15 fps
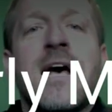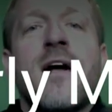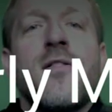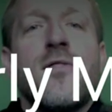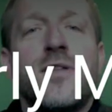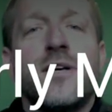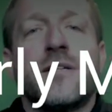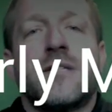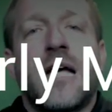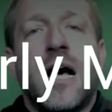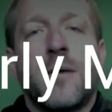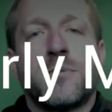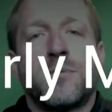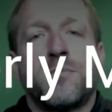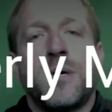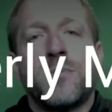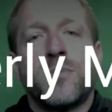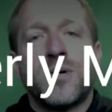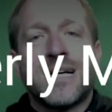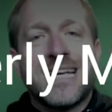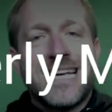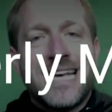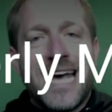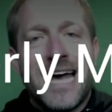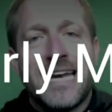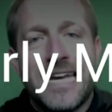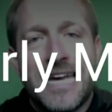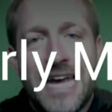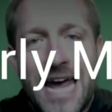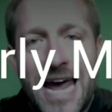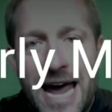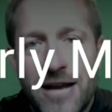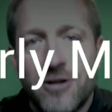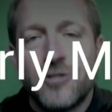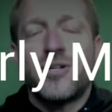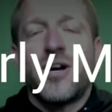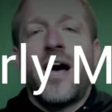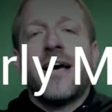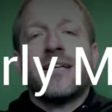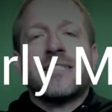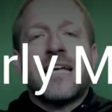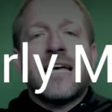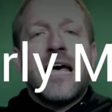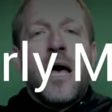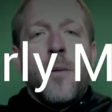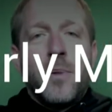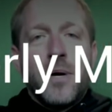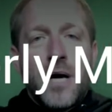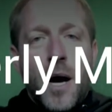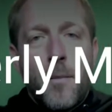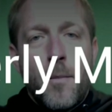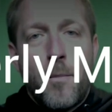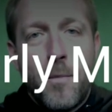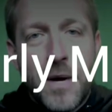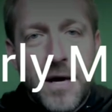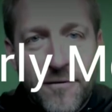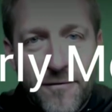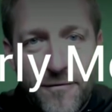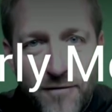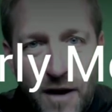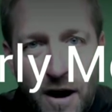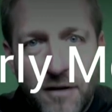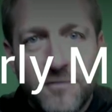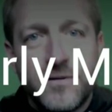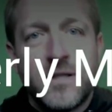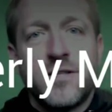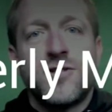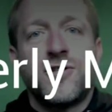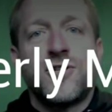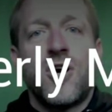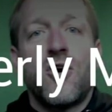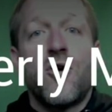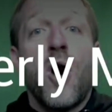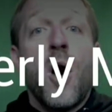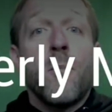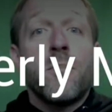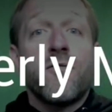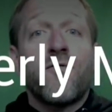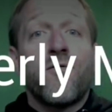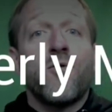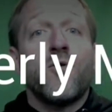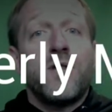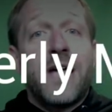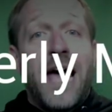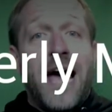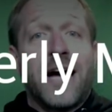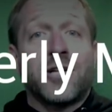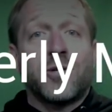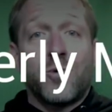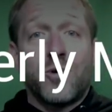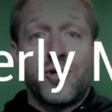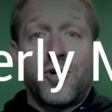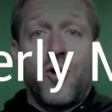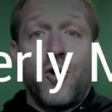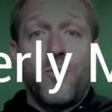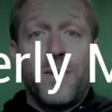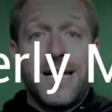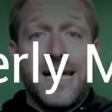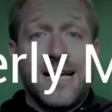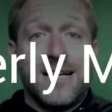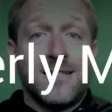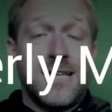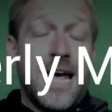This helps people get energized, become involved in the show before the actual show begins.